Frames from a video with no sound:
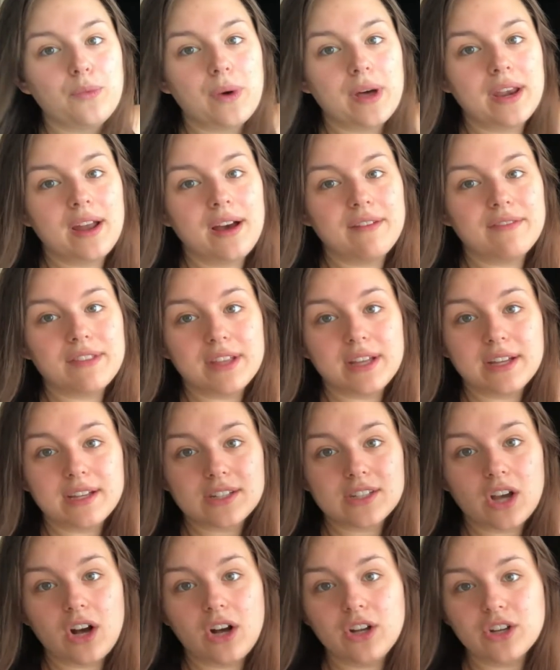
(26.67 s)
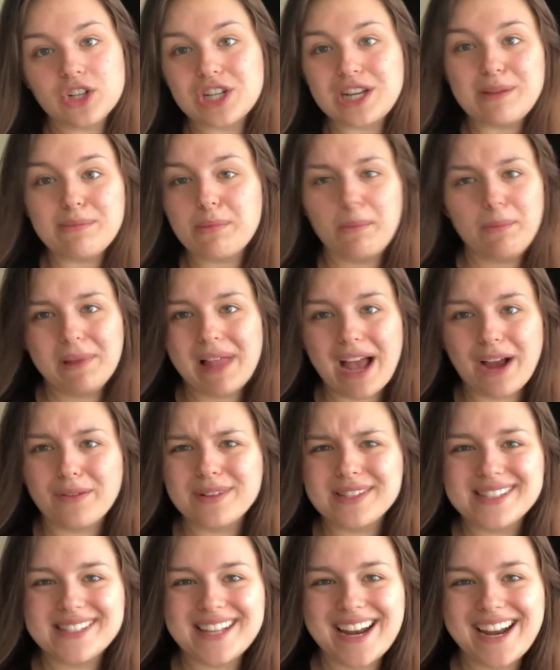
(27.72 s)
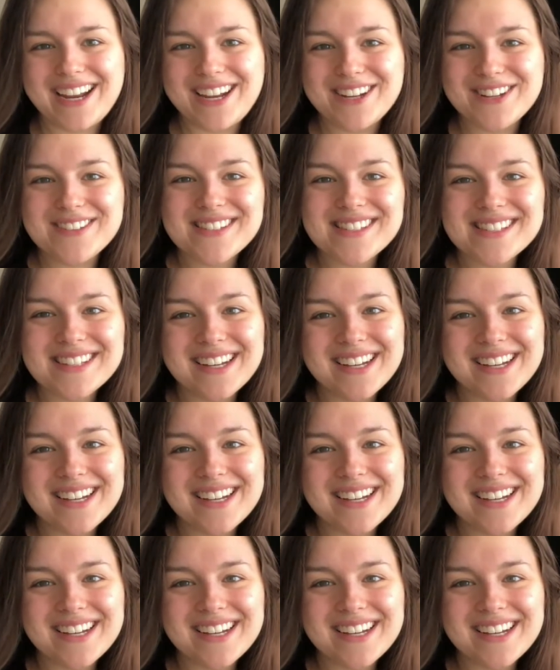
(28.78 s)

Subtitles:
one of the tall, cheap black ones that I use.